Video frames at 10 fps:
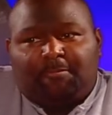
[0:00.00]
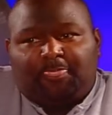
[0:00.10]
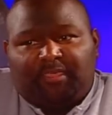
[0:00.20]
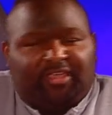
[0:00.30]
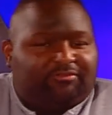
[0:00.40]

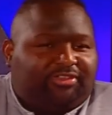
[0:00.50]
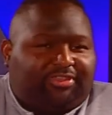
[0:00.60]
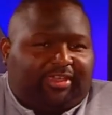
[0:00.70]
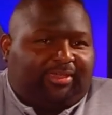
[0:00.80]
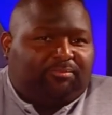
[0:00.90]
Think of a
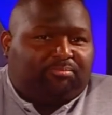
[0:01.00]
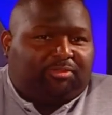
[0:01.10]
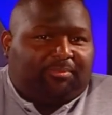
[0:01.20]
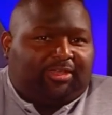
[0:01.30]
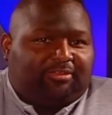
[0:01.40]
theme.
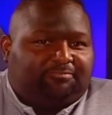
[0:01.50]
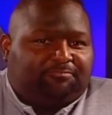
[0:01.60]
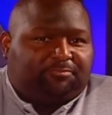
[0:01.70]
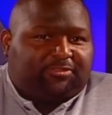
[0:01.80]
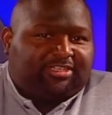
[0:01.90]
I mean,
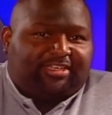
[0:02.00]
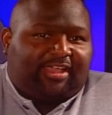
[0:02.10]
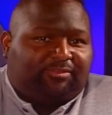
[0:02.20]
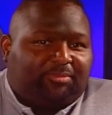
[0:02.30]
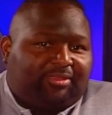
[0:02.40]
it doesn't
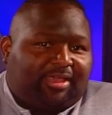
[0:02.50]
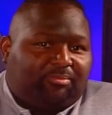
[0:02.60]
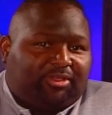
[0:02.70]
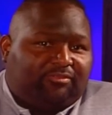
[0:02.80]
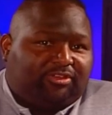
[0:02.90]
have to be
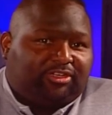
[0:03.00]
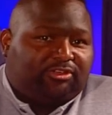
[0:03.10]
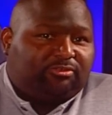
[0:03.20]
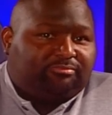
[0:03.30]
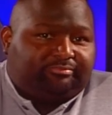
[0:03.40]
that big of a
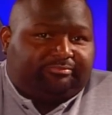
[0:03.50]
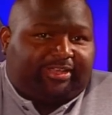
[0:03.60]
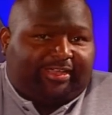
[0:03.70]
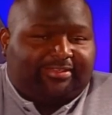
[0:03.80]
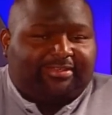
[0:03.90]
deal.
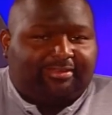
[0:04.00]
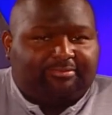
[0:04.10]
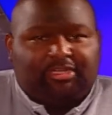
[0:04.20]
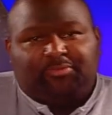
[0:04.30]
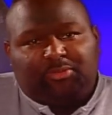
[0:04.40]
Like I said,
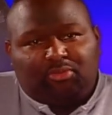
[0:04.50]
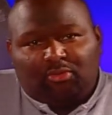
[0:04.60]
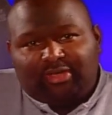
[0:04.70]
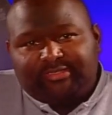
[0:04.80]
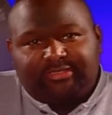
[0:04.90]
it could be
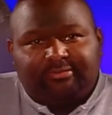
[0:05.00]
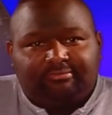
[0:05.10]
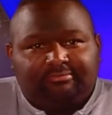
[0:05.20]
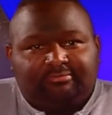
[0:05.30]
poison,